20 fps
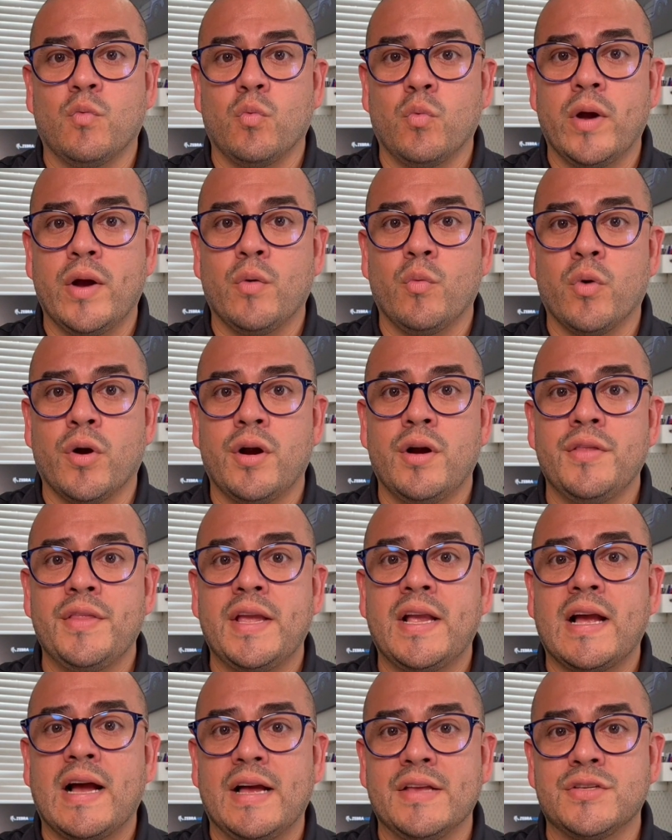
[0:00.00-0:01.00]
Where are
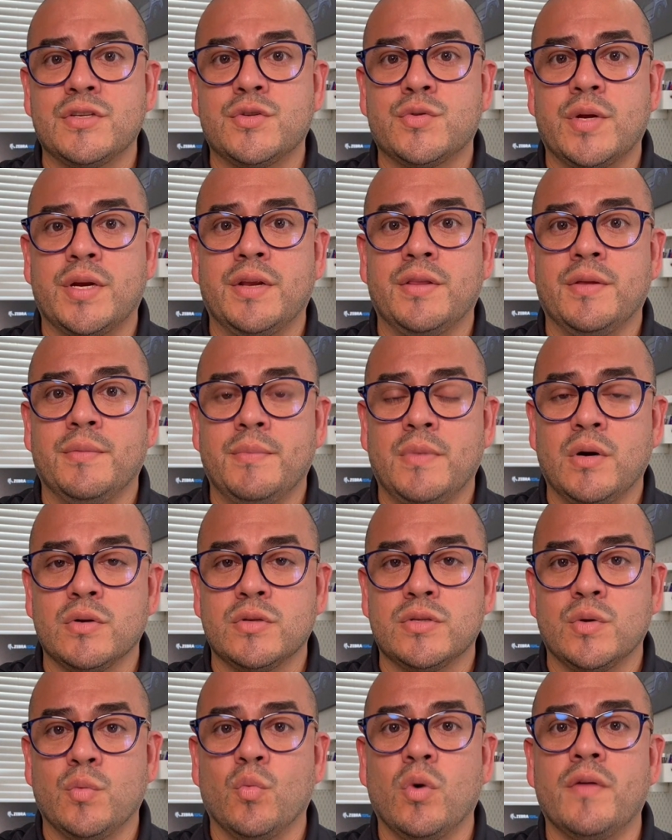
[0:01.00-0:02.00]
they concentrated the
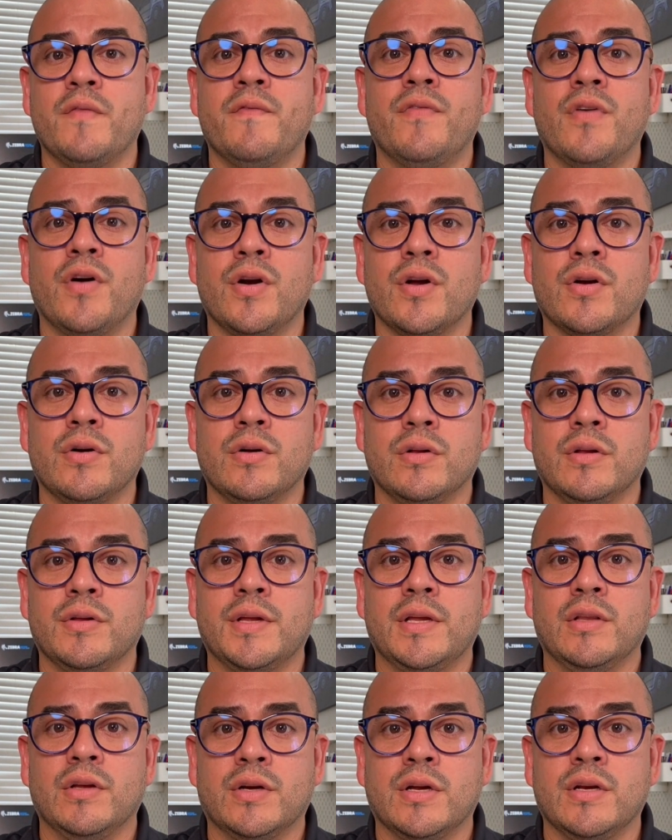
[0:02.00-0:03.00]
most, and what vertical are
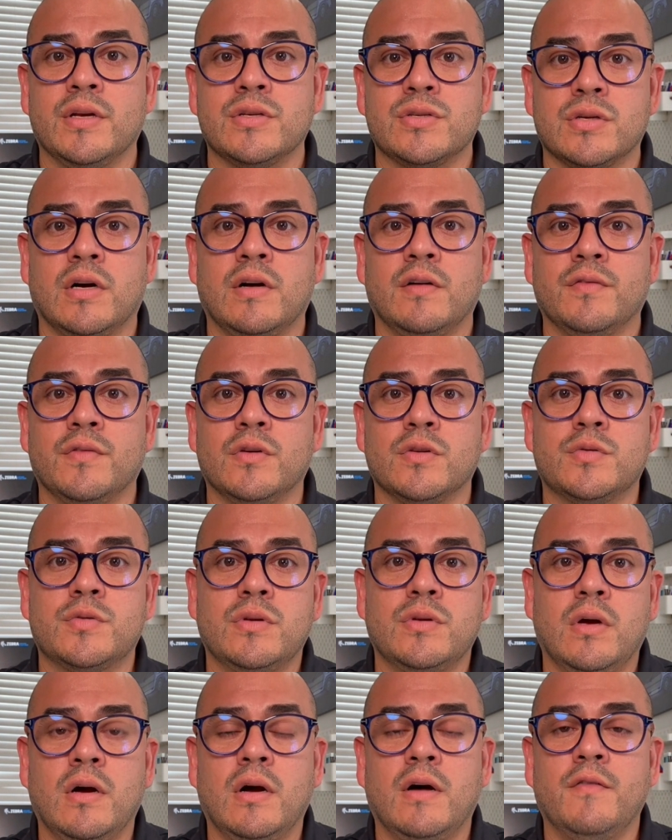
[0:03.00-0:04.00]
they looking to solve
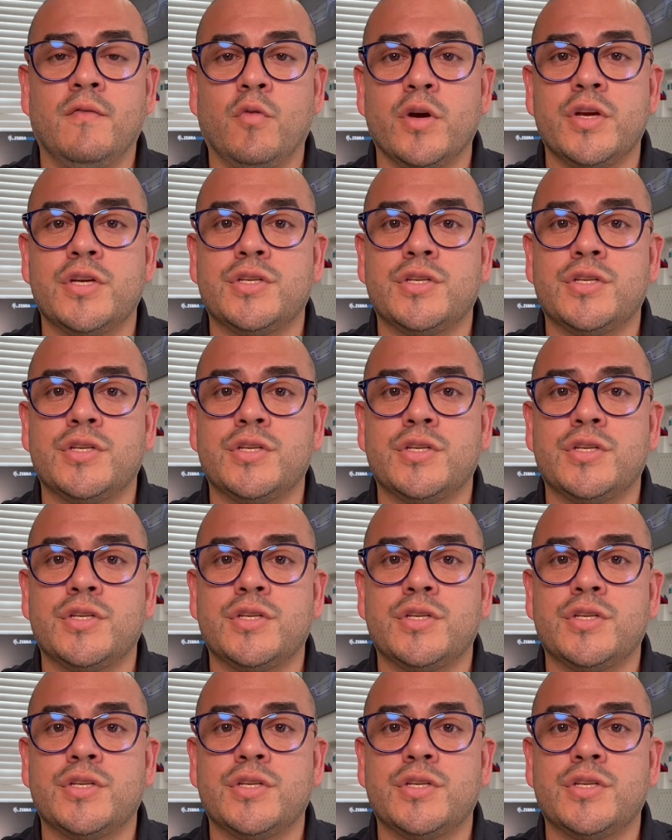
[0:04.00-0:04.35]
those voice